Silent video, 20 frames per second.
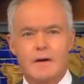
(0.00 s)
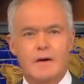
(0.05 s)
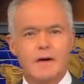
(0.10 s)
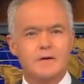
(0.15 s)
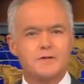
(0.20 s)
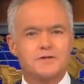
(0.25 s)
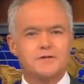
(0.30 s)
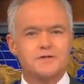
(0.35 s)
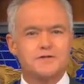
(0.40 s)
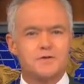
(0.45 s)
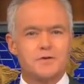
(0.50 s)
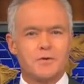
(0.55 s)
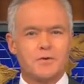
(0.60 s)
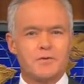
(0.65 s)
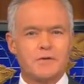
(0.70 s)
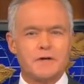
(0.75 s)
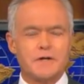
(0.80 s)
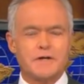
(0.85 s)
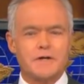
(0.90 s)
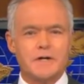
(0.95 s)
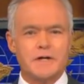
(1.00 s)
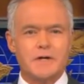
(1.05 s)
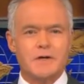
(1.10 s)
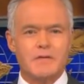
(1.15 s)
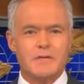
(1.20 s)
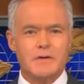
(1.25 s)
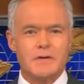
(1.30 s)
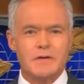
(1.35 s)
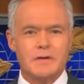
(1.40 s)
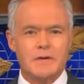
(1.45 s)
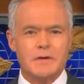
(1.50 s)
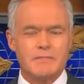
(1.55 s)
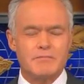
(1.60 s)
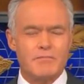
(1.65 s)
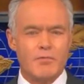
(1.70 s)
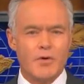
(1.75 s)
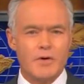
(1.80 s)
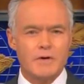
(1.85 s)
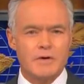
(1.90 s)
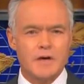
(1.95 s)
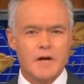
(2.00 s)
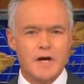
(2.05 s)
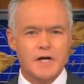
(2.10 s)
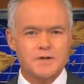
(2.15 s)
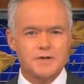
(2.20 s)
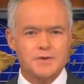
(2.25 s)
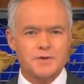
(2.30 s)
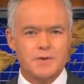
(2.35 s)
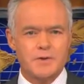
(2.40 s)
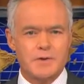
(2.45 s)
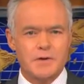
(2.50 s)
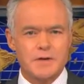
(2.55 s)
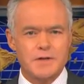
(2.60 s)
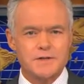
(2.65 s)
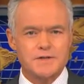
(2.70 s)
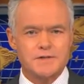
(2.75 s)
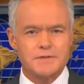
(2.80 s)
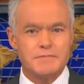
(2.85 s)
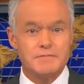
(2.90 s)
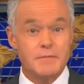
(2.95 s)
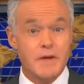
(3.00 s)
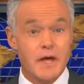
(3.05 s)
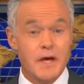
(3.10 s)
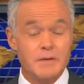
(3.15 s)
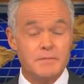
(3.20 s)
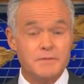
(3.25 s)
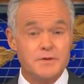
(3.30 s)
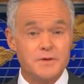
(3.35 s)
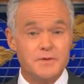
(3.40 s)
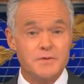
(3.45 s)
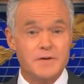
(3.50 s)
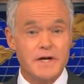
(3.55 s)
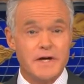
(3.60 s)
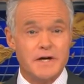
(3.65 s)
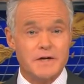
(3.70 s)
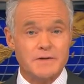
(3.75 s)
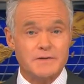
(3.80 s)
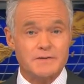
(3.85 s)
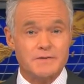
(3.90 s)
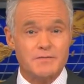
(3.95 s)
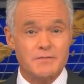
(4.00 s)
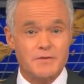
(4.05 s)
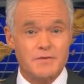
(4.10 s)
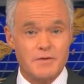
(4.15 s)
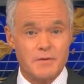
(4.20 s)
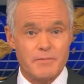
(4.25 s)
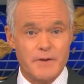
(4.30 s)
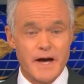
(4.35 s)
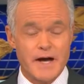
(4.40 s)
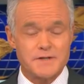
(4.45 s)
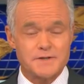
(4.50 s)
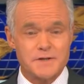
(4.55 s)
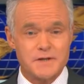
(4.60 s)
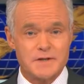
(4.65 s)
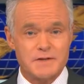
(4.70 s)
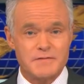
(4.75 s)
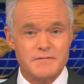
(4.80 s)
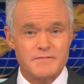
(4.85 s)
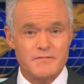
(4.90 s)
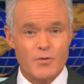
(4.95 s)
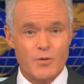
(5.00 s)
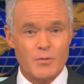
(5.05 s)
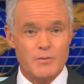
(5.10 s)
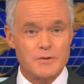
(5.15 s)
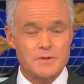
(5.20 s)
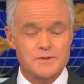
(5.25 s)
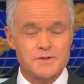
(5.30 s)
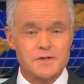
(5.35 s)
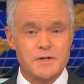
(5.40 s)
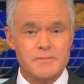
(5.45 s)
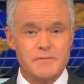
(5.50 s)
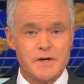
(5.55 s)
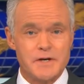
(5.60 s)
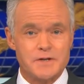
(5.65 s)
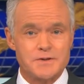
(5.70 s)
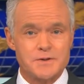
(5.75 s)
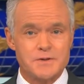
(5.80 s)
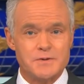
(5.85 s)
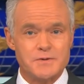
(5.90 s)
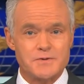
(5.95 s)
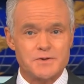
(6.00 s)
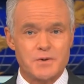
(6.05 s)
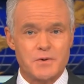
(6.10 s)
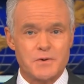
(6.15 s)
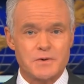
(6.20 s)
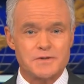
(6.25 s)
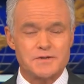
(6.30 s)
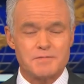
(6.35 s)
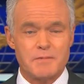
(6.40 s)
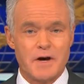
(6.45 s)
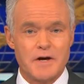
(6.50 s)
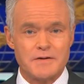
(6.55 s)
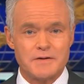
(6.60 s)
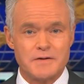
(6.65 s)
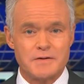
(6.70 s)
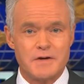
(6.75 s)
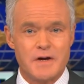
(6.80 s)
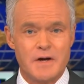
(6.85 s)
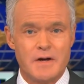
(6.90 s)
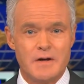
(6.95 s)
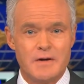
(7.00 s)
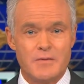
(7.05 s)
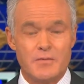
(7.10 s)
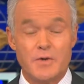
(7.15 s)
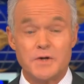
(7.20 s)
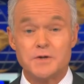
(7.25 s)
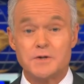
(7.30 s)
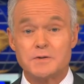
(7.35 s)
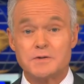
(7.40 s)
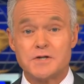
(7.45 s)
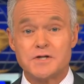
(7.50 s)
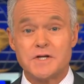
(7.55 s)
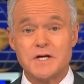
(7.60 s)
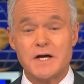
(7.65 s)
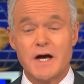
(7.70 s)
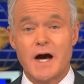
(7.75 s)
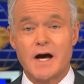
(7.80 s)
A storied era in broadcast journalism came to an end with the passing of former CBS News correspondent Richard C.